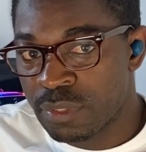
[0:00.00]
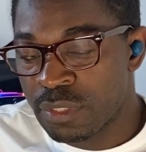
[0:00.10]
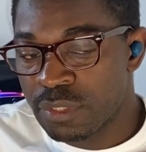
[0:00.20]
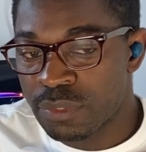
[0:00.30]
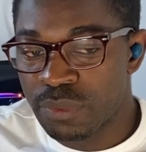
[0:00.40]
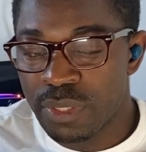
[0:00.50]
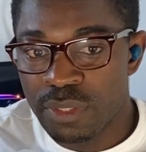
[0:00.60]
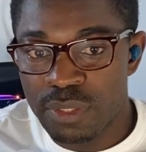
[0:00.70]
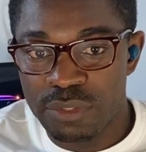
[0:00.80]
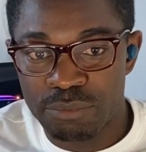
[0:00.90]
So a
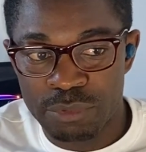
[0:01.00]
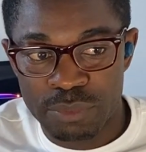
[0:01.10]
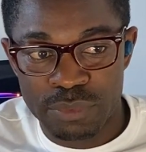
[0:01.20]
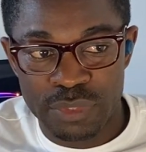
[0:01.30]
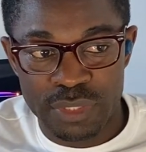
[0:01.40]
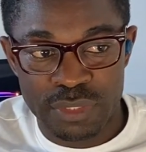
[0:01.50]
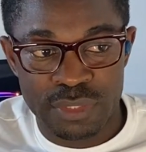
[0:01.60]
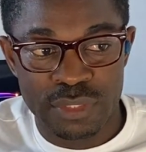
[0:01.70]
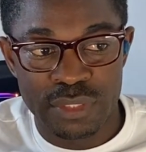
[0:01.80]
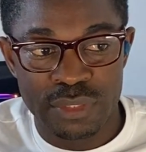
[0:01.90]
lot of people, there's
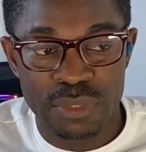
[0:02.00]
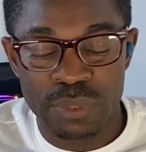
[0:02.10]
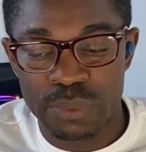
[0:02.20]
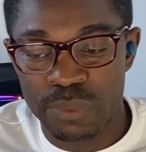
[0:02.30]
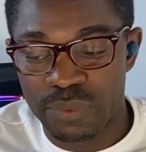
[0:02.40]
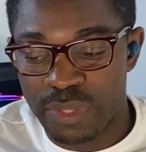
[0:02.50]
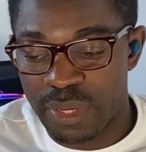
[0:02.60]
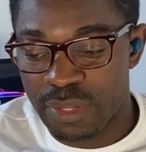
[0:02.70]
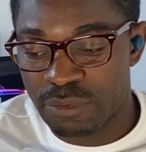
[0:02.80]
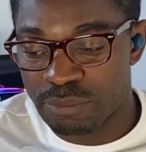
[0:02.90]
this whole
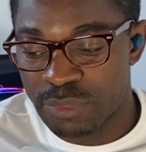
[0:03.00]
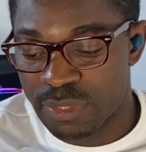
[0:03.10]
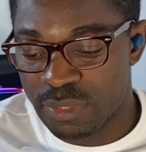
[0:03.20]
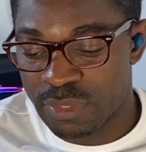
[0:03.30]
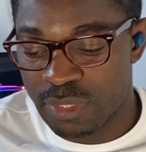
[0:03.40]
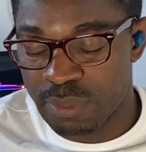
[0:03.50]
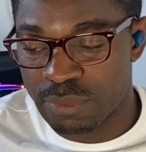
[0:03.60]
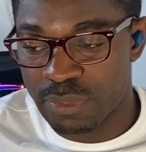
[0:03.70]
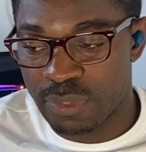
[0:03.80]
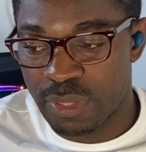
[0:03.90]
kind of
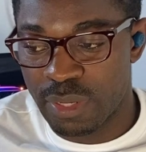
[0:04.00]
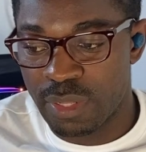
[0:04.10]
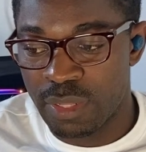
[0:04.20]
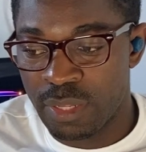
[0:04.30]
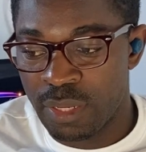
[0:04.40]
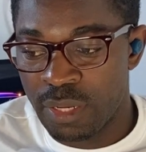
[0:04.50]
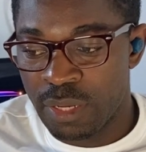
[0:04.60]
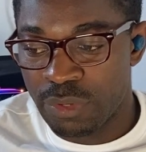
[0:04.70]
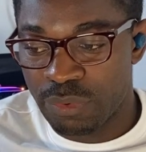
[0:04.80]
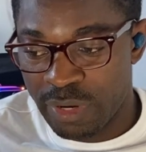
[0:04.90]
misconception that
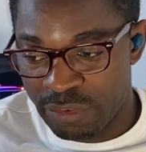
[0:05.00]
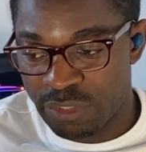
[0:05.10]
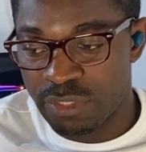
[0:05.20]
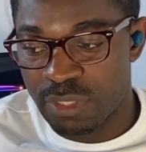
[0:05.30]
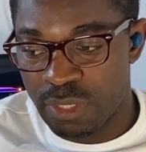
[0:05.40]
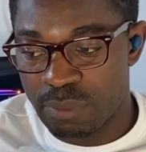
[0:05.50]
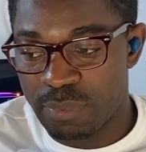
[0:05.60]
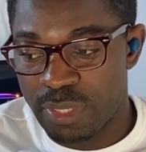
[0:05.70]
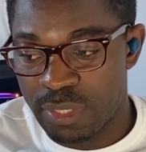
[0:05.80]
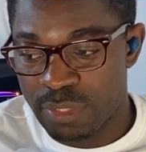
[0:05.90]
you have a job
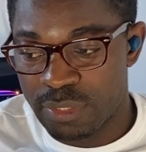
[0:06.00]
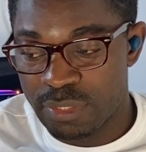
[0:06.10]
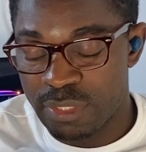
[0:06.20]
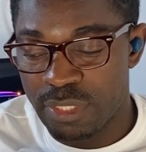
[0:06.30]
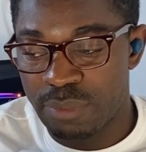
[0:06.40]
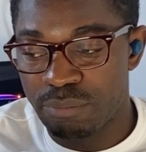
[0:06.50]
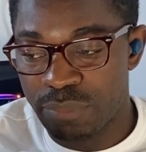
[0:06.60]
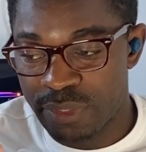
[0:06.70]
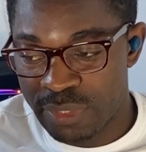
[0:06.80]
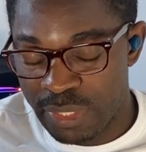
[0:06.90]
and they
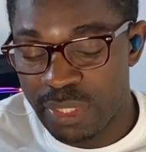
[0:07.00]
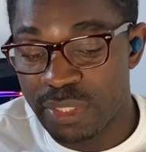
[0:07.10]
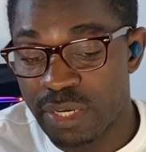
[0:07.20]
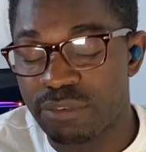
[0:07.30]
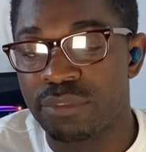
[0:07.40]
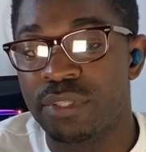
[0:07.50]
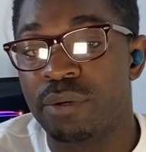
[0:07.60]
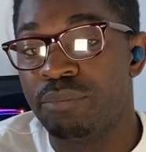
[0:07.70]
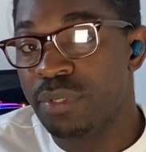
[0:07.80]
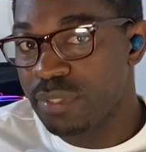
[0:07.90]
mistake that for their
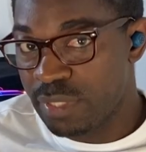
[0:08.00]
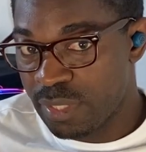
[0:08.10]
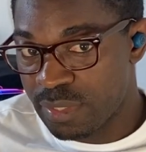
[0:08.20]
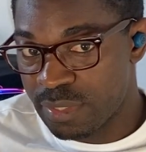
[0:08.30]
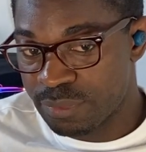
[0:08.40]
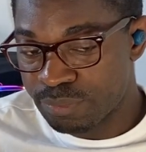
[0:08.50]
business.